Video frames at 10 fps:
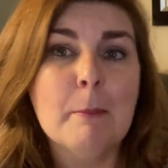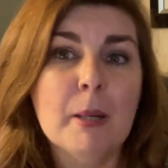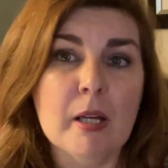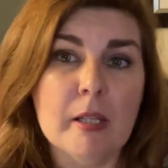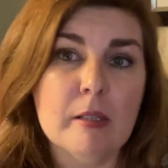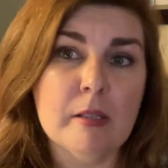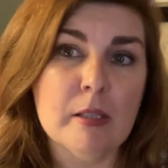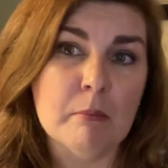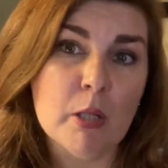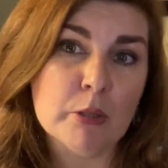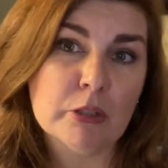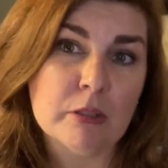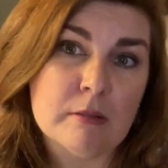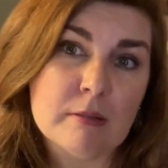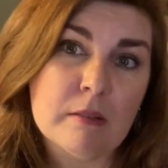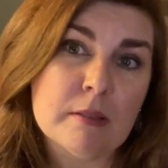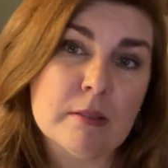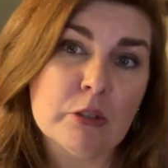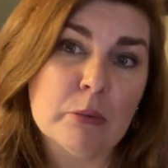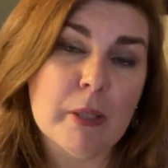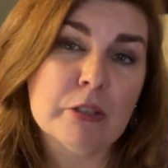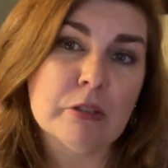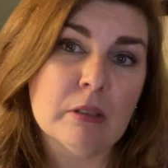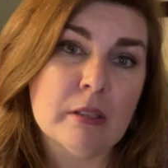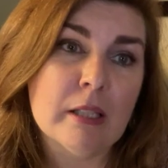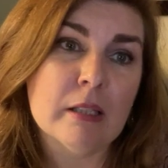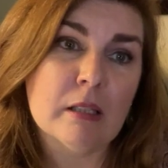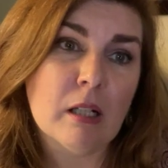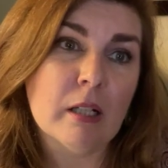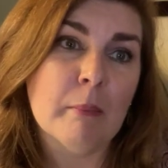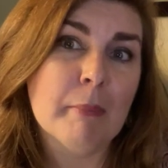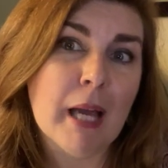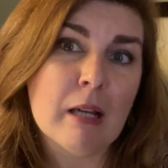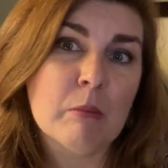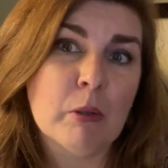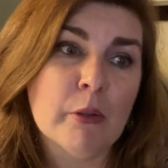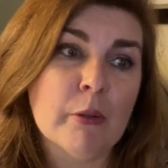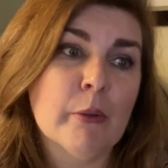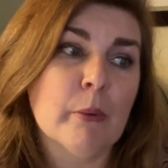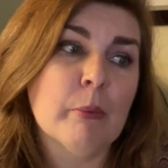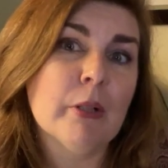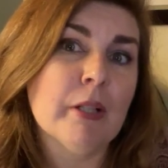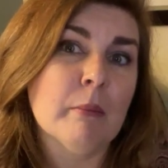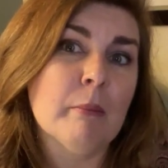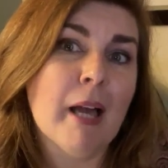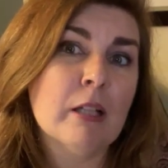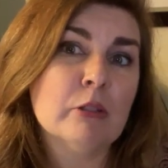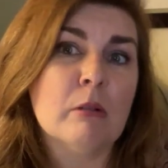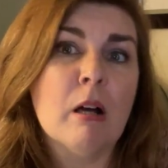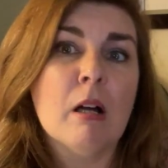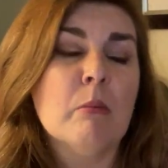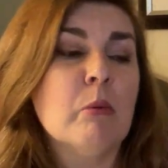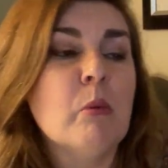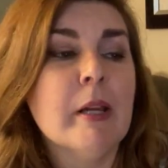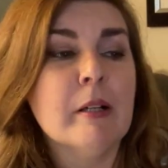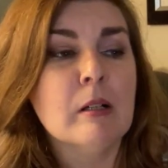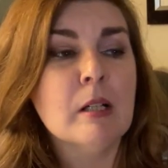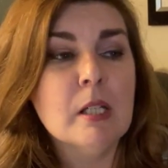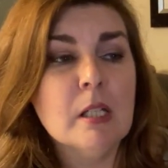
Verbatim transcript: but the emotions of the situation get kind of backburnered or put in the backdrop where